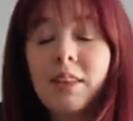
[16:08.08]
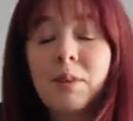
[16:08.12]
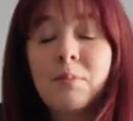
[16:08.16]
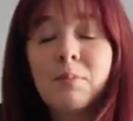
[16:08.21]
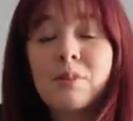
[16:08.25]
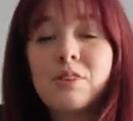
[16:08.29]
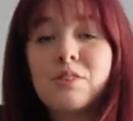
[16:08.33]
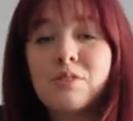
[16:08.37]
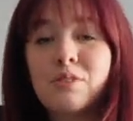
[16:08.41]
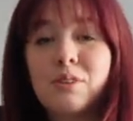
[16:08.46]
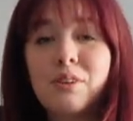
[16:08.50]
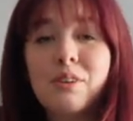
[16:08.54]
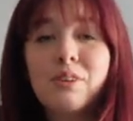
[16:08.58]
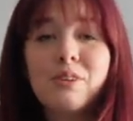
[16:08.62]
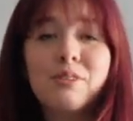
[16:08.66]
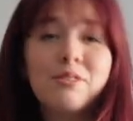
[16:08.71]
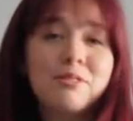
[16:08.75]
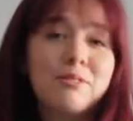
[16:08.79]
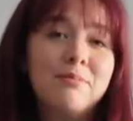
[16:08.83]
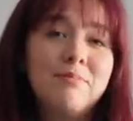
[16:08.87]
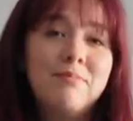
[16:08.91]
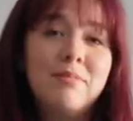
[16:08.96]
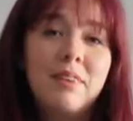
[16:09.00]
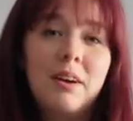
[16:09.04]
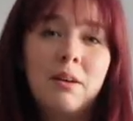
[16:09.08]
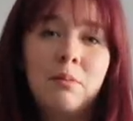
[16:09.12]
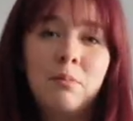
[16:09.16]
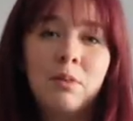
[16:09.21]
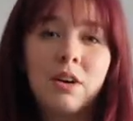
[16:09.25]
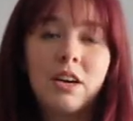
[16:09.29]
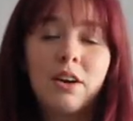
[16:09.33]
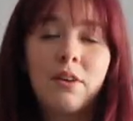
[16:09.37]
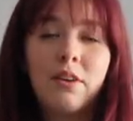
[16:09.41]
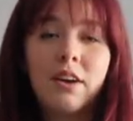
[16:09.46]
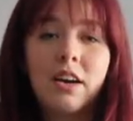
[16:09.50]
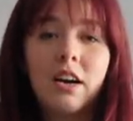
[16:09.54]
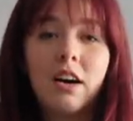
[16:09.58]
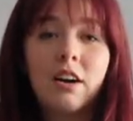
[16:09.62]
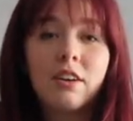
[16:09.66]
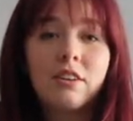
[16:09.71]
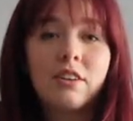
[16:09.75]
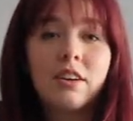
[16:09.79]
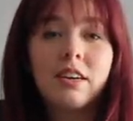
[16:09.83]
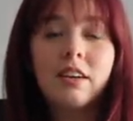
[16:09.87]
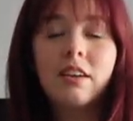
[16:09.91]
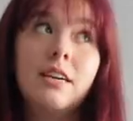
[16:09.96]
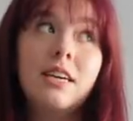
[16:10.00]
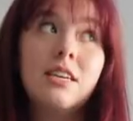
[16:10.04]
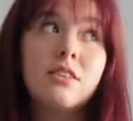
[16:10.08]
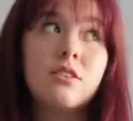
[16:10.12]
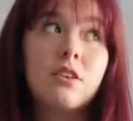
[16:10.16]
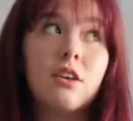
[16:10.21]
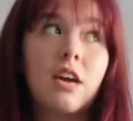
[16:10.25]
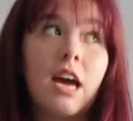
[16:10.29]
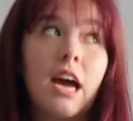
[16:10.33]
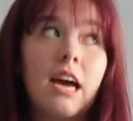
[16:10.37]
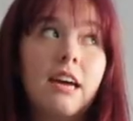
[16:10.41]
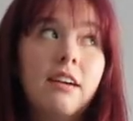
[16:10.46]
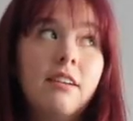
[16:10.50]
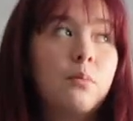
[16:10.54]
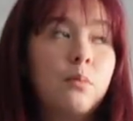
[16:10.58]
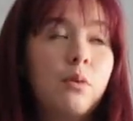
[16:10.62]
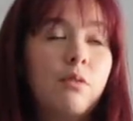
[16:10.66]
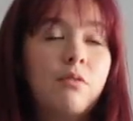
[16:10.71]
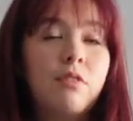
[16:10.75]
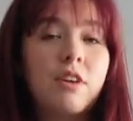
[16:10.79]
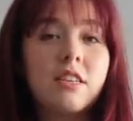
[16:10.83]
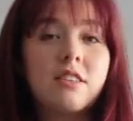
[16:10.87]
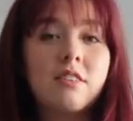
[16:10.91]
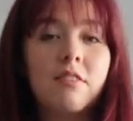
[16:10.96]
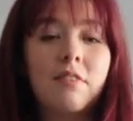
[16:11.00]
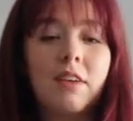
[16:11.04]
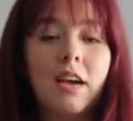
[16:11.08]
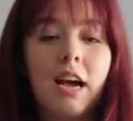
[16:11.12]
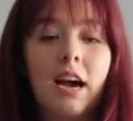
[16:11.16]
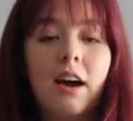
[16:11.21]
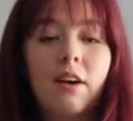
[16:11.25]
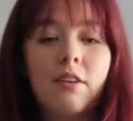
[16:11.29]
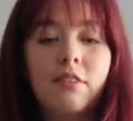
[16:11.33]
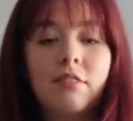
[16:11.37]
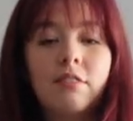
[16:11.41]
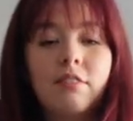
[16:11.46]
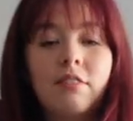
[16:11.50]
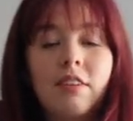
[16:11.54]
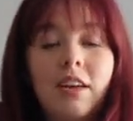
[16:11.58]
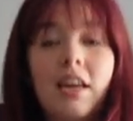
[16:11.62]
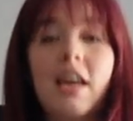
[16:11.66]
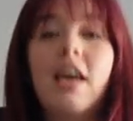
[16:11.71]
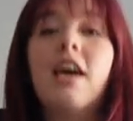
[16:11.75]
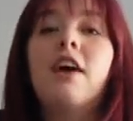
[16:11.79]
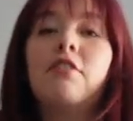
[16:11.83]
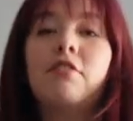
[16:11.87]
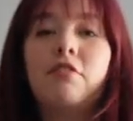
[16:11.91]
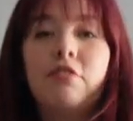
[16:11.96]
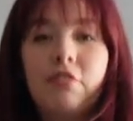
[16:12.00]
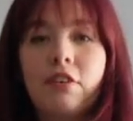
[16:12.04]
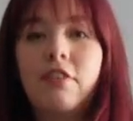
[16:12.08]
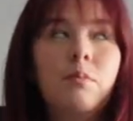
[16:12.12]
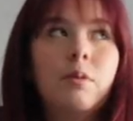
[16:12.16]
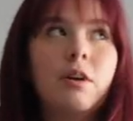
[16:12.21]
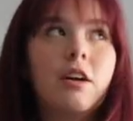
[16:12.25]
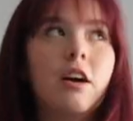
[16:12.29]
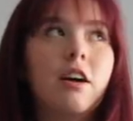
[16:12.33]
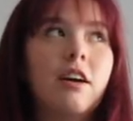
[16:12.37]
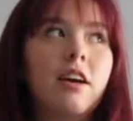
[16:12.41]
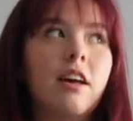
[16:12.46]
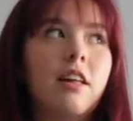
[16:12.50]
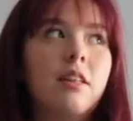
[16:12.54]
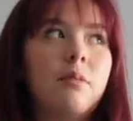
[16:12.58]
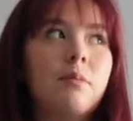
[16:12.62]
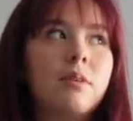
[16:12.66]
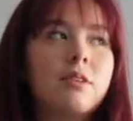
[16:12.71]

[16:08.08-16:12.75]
then we're screwed and we're going hungry. It's okay, we'll figure something out if we can't get in the